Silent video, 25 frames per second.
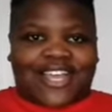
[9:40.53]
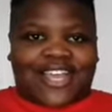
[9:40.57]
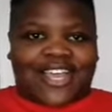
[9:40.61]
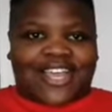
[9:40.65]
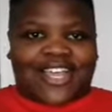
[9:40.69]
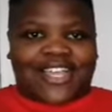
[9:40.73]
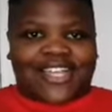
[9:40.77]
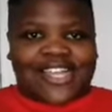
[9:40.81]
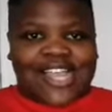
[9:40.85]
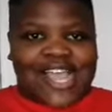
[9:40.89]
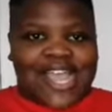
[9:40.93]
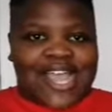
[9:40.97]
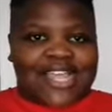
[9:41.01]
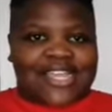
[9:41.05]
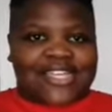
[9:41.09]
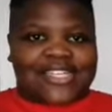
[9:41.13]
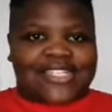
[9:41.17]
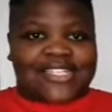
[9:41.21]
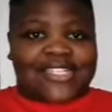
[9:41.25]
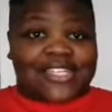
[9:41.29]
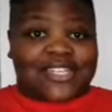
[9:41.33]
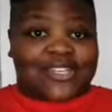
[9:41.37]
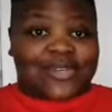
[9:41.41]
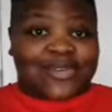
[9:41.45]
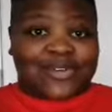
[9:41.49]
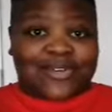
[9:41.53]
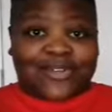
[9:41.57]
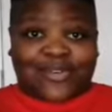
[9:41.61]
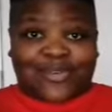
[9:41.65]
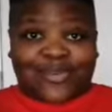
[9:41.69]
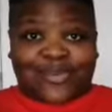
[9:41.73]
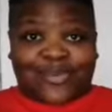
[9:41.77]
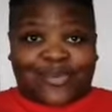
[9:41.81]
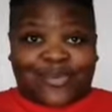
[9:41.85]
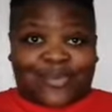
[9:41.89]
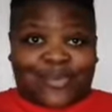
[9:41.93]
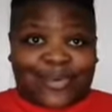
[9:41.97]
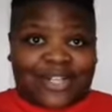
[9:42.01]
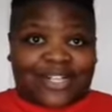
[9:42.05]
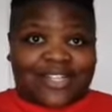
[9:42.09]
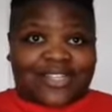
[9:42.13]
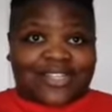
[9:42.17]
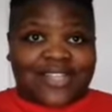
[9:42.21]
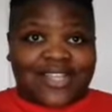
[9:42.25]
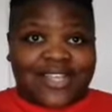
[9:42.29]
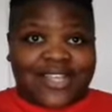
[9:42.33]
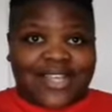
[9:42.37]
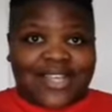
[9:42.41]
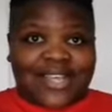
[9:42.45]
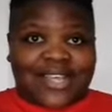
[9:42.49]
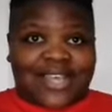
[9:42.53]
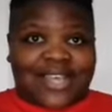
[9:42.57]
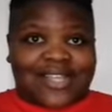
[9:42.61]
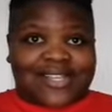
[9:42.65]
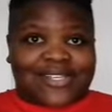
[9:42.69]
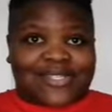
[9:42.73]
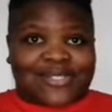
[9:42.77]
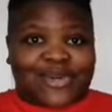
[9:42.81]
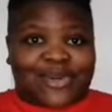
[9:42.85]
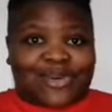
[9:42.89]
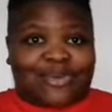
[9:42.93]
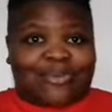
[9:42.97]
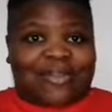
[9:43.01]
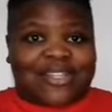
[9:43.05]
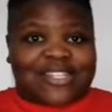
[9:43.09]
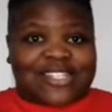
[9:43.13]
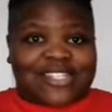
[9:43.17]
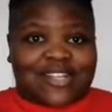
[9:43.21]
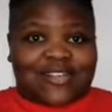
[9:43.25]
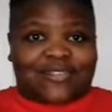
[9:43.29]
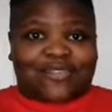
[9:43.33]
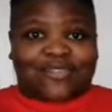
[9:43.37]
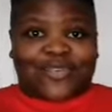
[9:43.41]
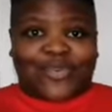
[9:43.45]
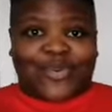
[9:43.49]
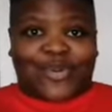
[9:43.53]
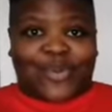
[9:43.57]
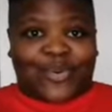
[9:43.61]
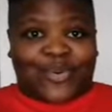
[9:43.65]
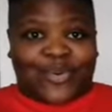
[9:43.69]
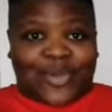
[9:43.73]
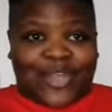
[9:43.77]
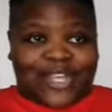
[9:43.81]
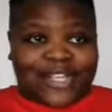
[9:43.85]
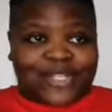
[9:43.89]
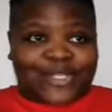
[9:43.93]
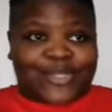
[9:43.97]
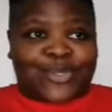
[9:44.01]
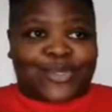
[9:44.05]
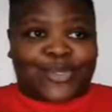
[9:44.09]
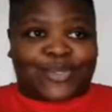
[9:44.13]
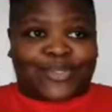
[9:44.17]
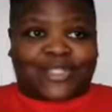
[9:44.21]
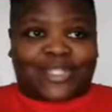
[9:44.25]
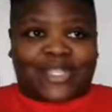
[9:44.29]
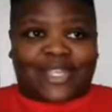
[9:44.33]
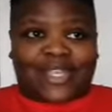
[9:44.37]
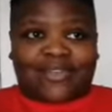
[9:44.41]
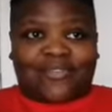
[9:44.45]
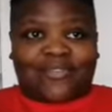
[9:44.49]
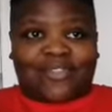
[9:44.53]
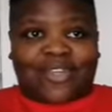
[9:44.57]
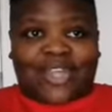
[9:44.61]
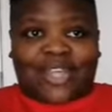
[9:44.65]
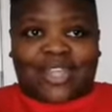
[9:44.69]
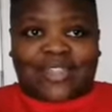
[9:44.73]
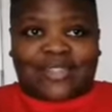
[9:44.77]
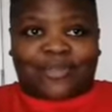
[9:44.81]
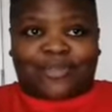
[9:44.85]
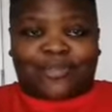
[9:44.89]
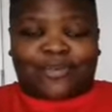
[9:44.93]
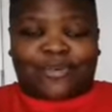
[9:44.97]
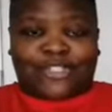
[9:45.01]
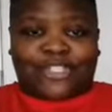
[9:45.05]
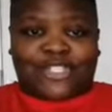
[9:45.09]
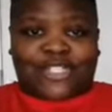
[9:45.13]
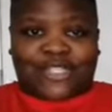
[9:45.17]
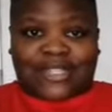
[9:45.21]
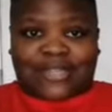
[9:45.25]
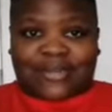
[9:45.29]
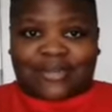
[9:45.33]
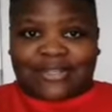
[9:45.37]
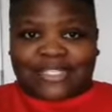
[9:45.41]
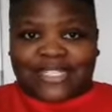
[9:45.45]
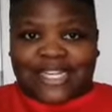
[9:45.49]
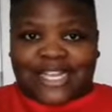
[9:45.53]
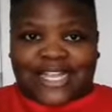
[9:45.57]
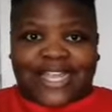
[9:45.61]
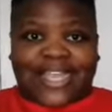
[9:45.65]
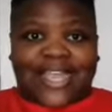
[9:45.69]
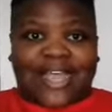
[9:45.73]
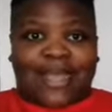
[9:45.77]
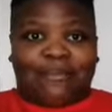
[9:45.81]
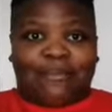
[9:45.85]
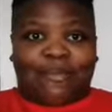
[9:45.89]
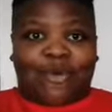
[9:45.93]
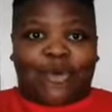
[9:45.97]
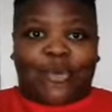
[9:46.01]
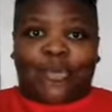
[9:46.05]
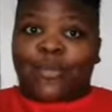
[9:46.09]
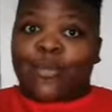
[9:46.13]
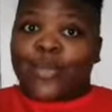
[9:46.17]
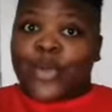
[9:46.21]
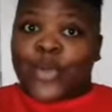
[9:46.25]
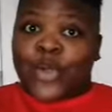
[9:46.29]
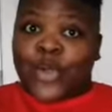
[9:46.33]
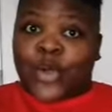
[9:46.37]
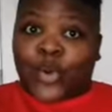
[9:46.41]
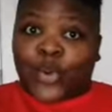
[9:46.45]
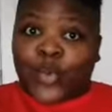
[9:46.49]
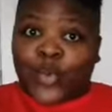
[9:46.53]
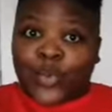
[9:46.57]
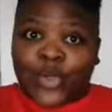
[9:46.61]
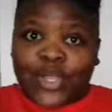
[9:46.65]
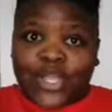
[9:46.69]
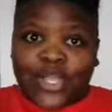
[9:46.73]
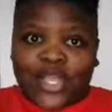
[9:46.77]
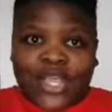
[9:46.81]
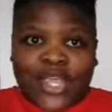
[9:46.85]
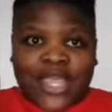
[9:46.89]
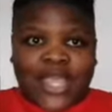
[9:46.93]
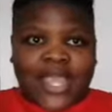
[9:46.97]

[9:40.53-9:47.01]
I said no. Well, I told myself no. I told every other person that I was like, come home, no.